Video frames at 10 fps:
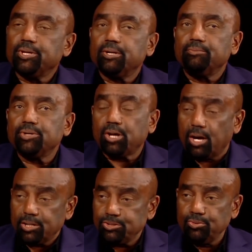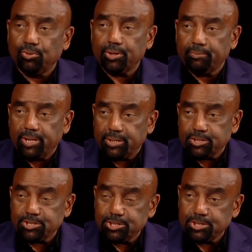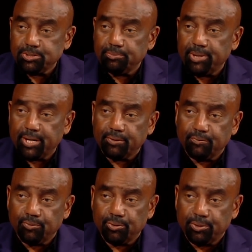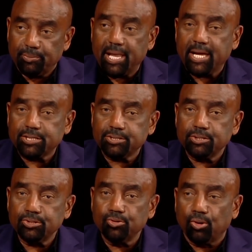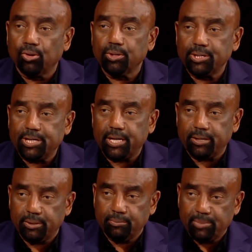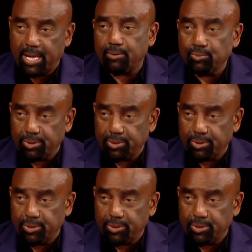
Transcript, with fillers: be, because you want to make this system better for the blacks, you only date black